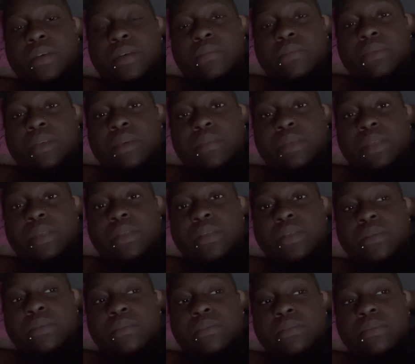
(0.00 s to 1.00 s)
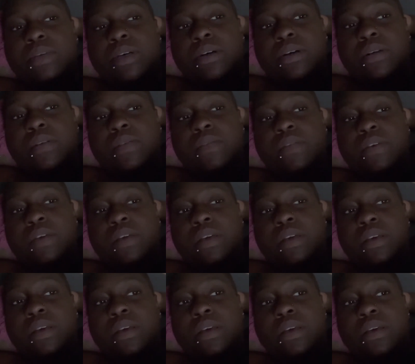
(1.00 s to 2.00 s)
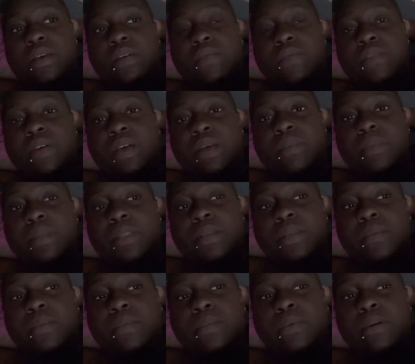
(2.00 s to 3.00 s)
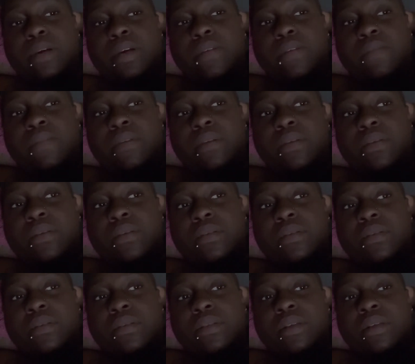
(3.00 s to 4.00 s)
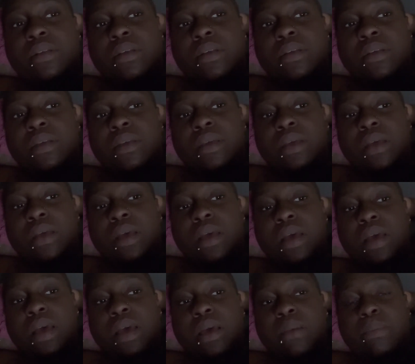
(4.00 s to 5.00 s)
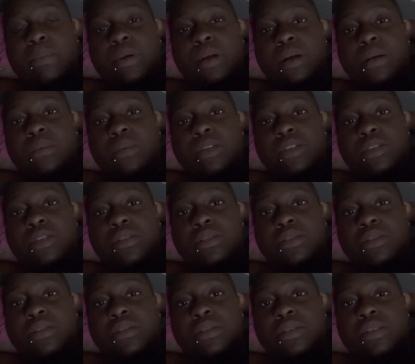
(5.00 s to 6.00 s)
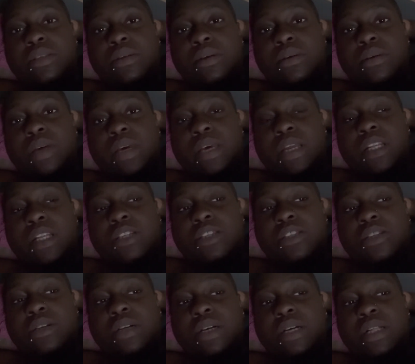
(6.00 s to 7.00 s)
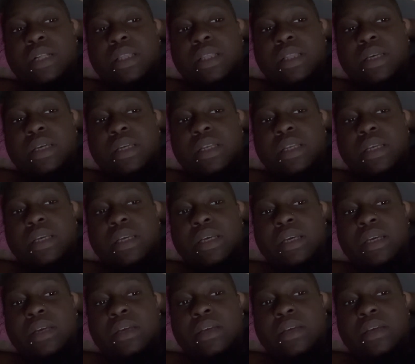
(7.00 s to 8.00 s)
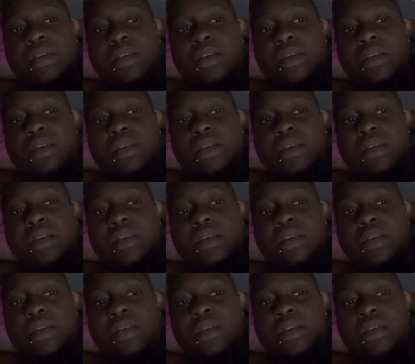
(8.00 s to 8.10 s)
make me some coffee, find me some breakfast, and probably just go ahead and start cleaning,